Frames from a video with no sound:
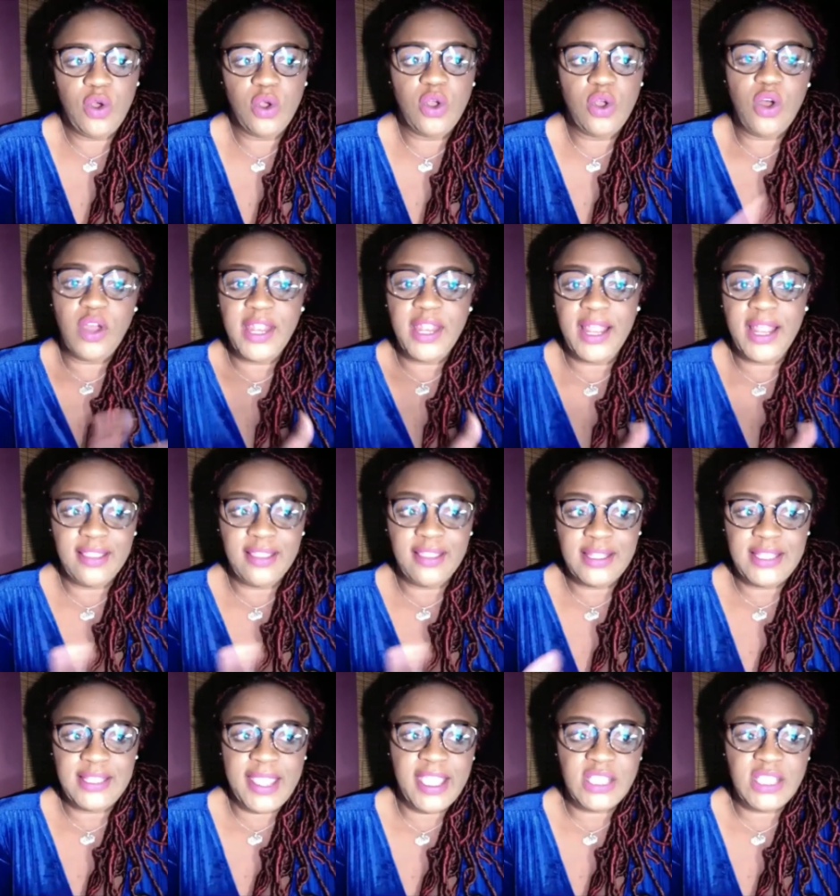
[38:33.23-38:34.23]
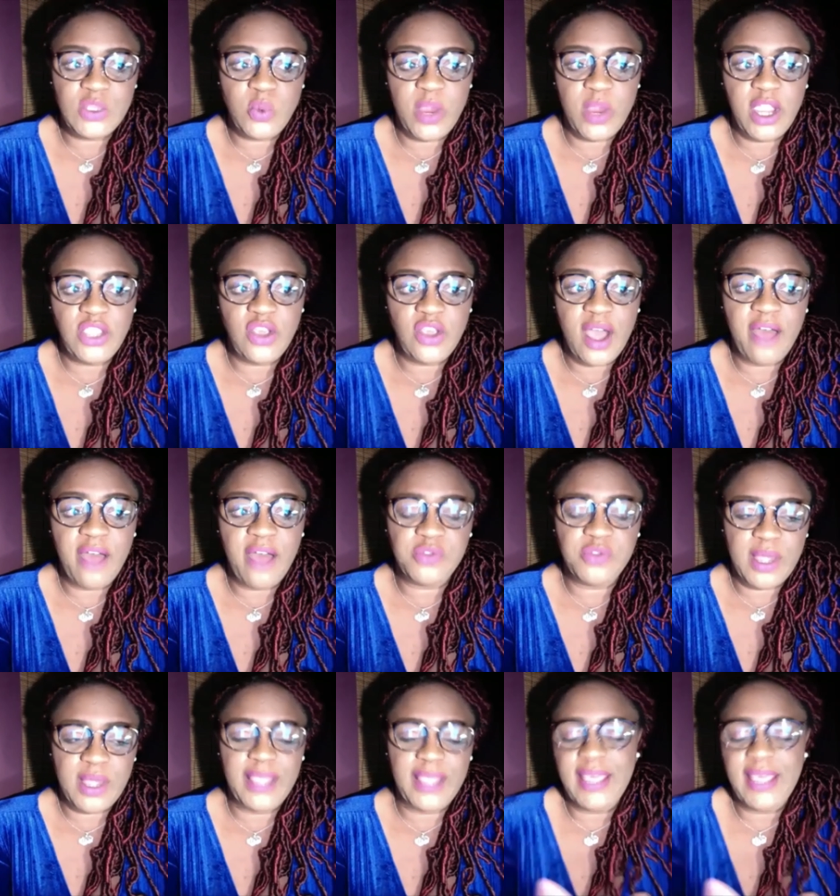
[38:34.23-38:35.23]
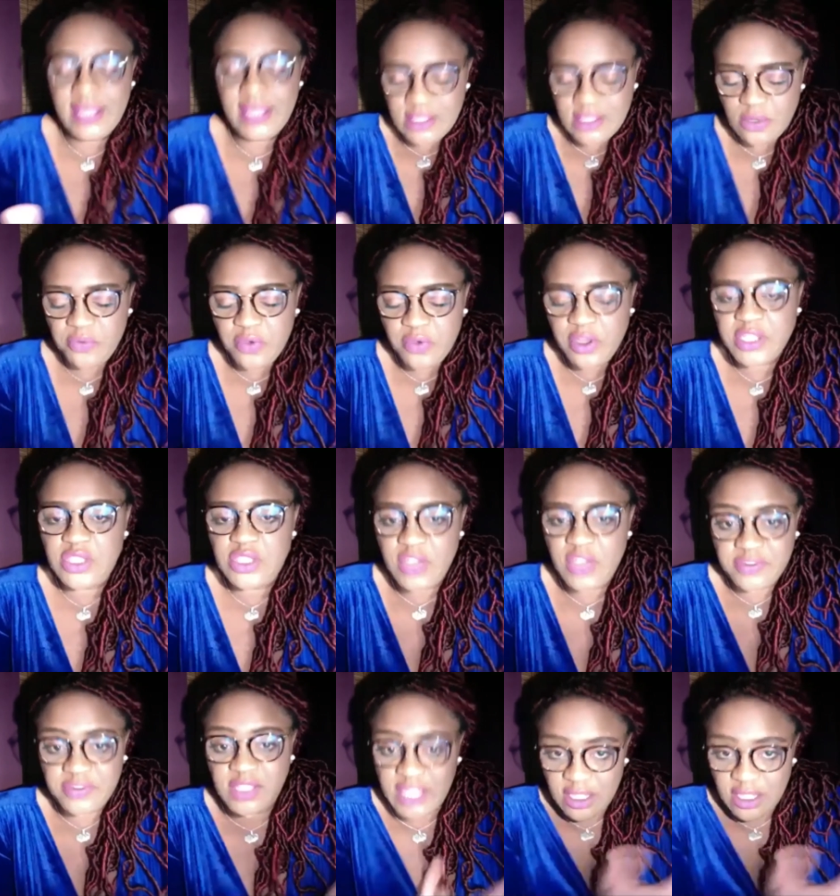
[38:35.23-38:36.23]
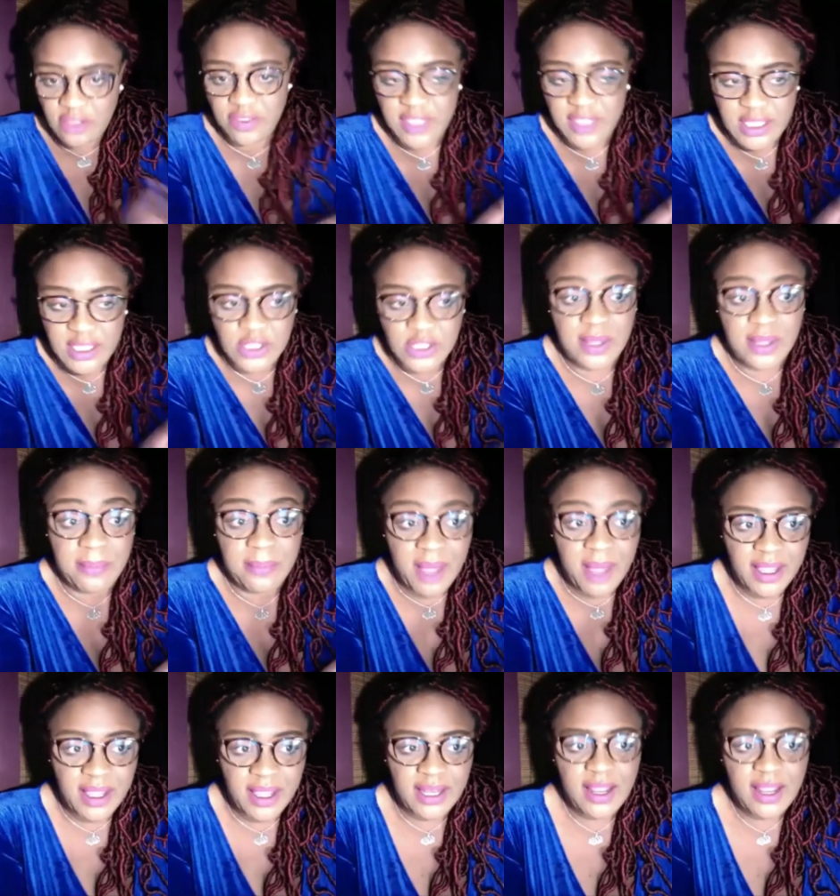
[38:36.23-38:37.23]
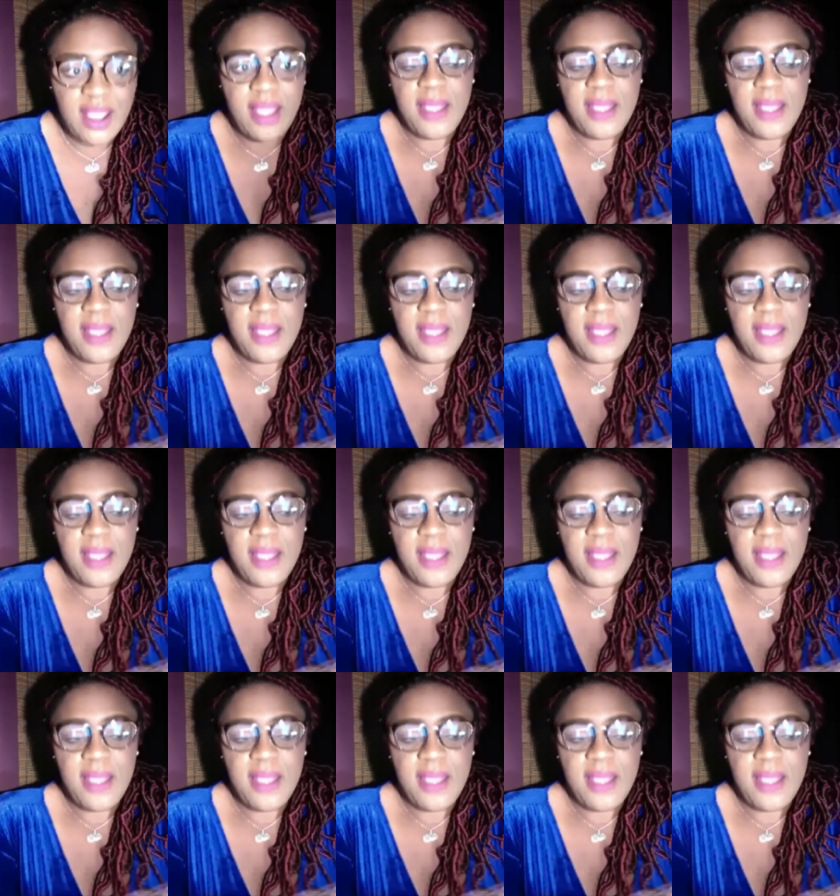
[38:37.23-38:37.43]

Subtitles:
gone are the days where you have to, yes, of course, you have to take your things to the market.